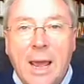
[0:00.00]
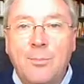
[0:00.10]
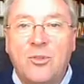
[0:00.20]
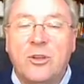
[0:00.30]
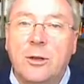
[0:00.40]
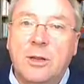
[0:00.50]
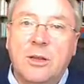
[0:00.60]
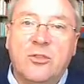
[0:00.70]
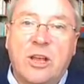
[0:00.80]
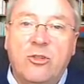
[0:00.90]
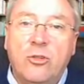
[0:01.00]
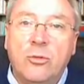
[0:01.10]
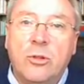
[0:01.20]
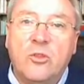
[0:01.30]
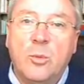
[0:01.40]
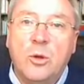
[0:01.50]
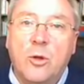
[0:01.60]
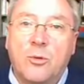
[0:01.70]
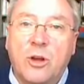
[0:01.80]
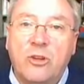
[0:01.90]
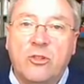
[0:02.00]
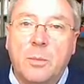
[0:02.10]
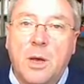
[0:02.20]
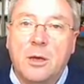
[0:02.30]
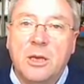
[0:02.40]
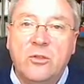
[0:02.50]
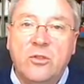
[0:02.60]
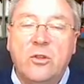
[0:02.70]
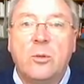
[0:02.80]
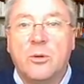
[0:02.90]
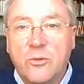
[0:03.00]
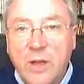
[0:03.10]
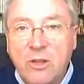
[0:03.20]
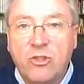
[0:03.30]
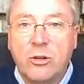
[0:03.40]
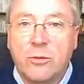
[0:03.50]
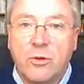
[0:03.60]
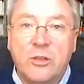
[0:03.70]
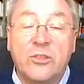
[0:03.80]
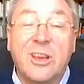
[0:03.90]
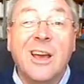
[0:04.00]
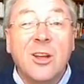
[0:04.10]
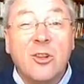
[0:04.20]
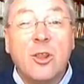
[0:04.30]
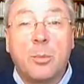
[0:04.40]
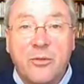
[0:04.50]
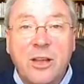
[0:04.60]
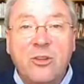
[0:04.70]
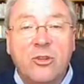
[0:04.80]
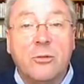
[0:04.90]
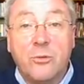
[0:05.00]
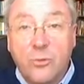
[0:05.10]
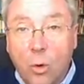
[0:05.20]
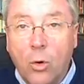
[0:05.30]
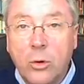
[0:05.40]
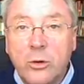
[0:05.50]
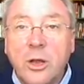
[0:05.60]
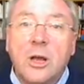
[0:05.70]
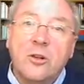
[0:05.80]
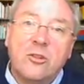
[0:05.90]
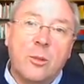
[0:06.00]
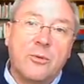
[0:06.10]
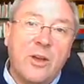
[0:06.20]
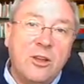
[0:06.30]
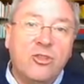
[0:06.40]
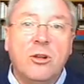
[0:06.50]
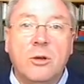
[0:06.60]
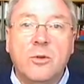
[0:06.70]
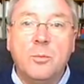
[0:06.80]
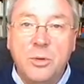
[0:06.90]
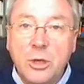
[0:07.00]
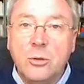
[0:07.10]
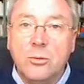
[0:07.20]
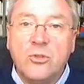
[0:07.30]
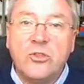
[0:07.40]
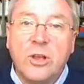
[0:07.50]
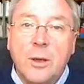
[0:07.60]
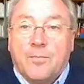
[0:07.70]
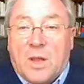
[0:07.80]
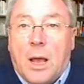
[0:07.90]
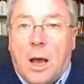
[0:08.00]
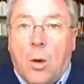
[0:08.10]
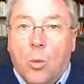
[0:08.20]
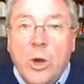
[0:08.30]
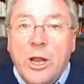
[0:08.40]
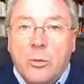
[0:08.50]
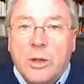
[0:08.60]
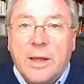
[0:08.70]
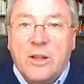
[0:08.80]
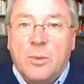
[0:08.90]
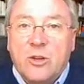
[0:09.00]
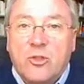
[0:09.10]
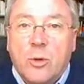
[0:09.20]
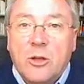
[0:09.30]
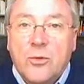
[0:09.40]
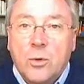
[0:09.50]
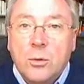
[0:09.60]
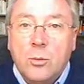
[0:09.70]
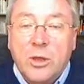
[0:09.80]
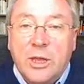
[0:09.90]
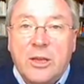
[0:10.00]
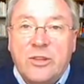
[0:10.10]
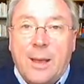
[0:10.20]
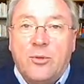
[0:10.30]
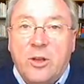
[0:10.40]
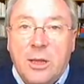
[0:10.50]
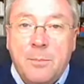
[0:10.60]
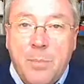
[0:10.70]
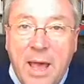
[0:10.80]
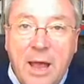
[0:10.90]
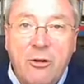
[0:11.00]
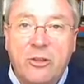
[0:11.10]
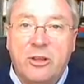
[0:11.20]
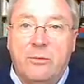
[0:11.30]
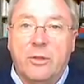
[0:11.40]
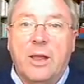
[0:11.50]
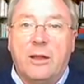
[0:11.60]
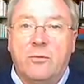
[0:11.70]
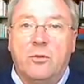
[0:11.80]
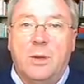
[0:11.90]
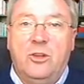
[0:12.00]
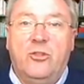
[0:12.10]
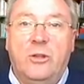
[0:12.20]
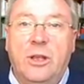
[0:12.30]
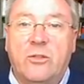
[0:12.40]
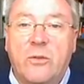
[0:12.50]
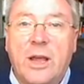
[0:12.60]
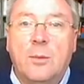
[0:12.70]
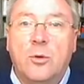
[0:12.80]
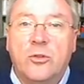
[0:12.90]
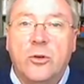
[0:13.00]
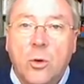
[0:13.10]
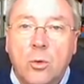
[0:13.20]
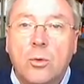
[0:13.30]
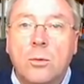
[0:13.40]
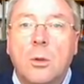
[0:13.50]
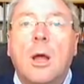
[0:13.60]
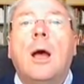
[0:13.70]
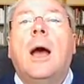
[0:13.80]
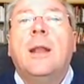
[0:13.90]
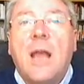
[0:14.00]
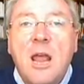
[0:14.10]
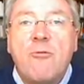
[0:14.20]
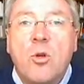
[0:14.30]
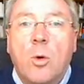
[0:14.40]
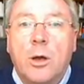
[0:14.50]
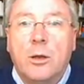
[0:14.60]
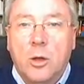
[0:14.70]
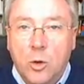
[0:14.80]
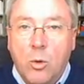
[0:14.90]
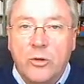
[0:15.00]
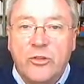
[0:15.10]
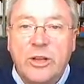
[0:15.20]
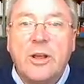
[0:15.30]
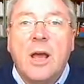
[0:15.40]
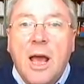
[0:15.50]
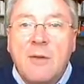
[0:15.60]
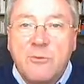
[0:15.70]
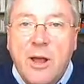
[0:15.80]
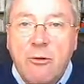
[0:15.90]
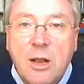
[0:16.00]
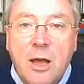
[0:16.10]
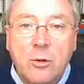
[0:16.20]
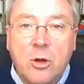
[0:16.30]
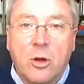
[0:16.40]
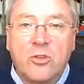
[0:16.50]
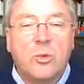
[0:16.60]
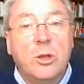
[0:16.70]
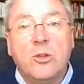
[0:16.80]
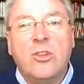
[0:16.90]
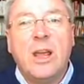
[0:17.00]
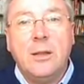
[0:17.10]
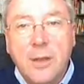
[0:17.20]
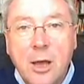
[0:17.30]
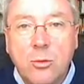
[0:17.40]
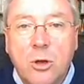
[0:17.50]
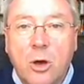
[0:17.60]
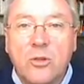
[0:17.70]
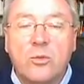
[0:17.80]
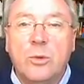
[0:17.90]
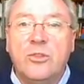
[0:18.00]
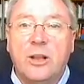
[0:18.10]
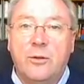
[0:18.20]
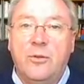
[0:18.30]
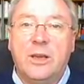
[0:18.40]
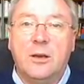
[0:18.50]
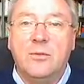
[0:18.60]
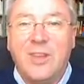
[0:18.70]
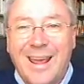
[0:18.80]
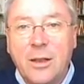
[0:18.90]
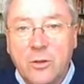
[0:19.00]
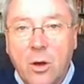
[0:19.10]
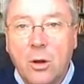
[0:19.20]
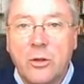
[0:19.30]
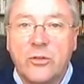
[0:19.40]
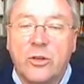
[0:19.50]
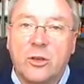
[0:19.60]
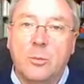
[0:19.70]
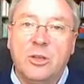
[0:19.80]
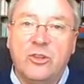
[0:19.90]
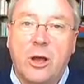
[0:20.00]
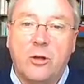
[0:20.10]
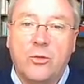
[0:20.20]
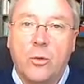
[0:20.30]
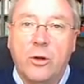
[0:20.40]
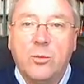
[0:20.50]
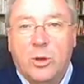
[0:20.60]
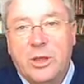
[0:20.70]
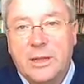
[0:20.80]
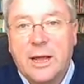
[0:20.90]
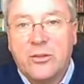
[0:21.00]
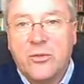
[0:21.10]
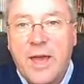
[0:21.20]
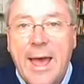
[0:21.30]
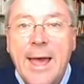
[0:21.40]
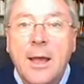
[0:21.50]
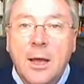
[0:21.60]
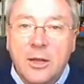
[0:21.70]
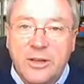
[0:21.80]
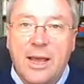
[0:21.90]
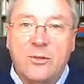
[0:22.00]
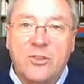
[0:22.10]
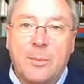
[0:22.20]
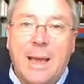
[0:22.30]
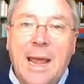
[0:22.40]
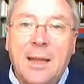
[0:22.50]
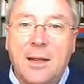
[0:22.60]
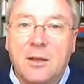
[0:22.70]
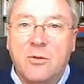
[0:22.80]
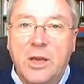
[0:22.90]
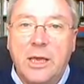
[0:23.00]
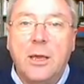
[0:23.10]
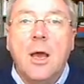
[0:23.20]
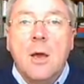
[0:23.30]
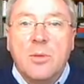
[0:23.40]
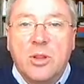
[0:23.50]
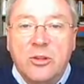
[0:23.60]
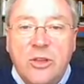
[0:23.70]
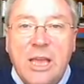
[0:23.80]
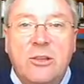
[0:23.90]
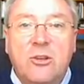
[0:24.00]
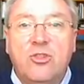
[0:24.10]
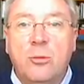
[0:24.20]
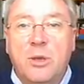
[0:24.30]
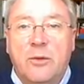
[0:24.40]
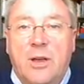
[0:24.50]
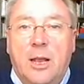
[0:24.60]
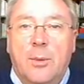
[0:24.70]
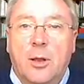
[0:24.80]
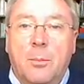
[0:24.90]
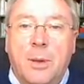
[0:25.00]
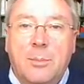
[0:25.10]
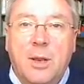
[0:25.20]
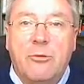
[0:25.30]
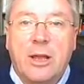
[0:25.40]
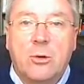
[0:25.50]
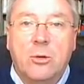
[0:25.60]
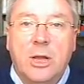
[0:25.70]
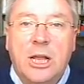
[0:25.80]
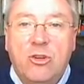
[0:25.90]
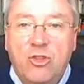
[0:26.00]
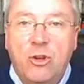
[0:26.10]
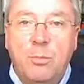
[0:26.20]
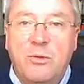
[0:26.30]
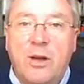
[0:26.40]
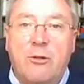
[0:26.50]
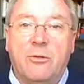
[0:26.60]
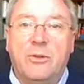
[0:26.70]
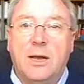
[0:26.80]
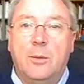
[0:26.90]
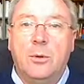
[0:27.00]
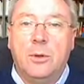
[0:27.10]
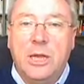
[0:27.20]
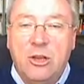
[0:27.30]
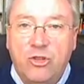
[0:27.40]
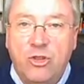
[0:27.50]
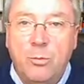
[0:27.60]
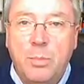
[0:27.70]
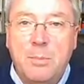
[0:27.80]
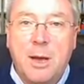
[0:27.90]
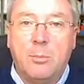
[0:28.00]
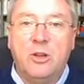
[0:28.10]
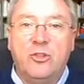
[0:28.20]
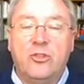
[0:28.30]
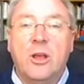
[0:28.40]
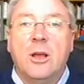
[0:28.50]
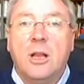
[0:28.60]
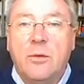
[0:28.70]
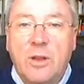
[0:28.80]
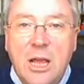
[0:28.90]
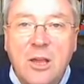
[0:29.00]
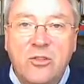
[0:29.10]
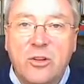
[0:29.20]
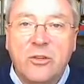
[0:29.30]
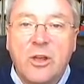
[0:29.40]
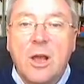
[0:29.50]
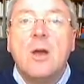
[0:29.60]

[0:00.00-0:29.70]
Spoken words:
absolutely essential to the smooth operation of markets, to the prevention of risk, to the prevention of fraud, to the prevention of abuse. We don't think that's much to ask for. We think it's absolutely imperative that that information is available to all and everyone who wants it at very low cost. We're not saying no cost. We've set a figure of $10 that could be charged for it. We think that's fair to have some handling fee. But the data should be available on public record. It should be verifiable. It should be published. And if it isn't,